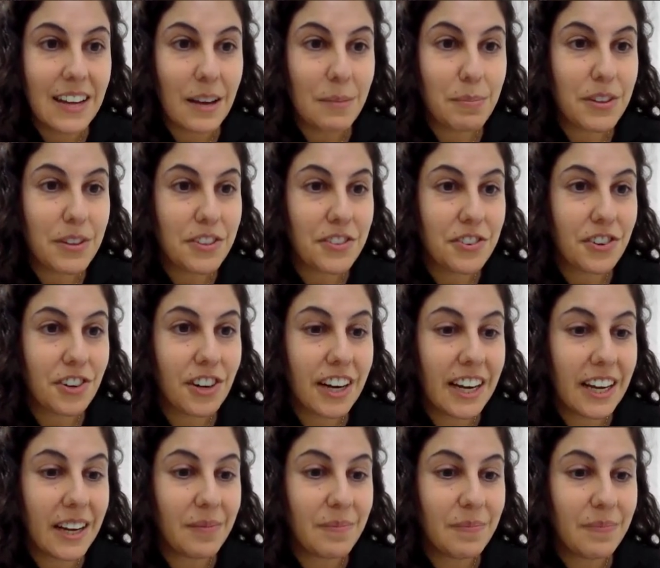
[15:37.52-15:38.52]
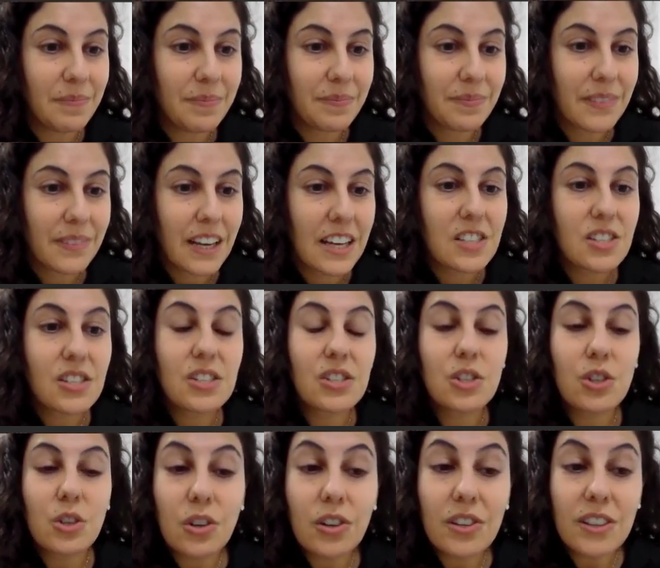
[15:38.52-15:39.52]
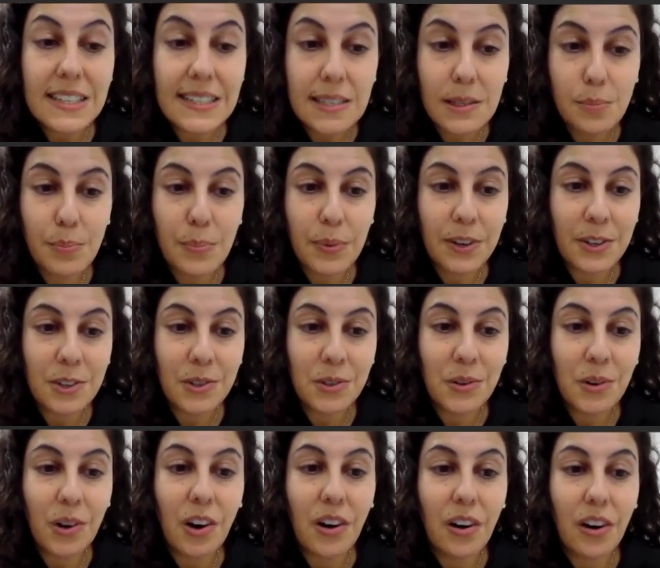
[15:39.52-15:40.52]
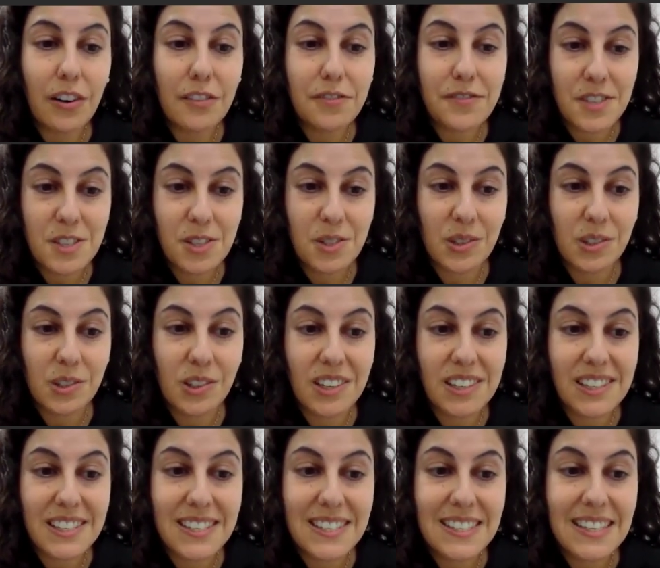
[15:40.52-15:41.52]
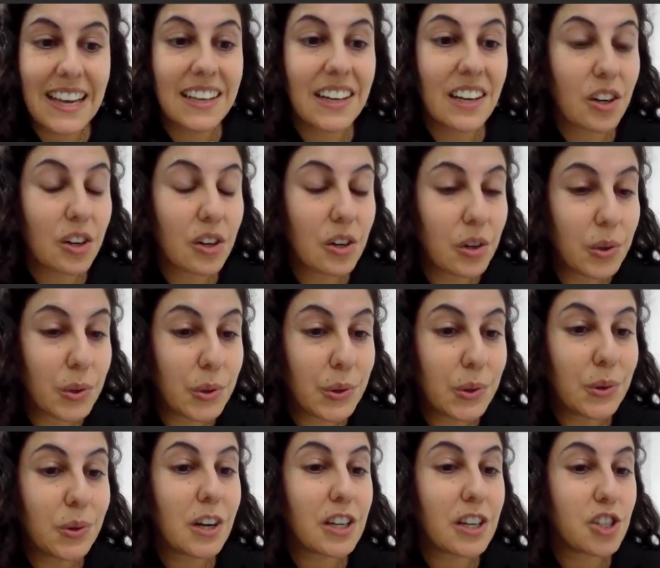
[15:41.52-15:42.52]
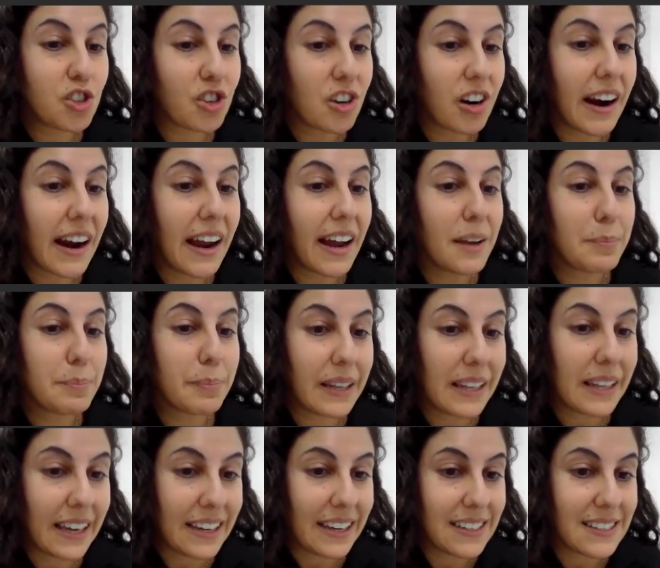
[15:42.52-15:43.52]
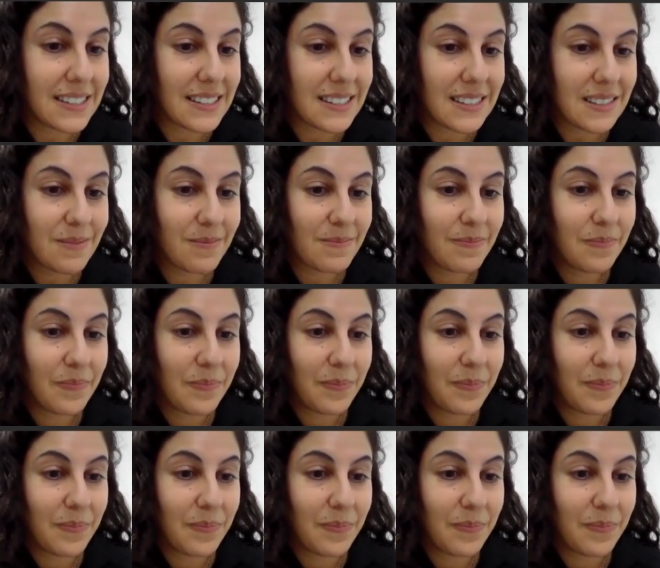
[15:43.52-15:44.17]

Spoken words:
Number 3, store this bottle of sauce in a cool, dry place.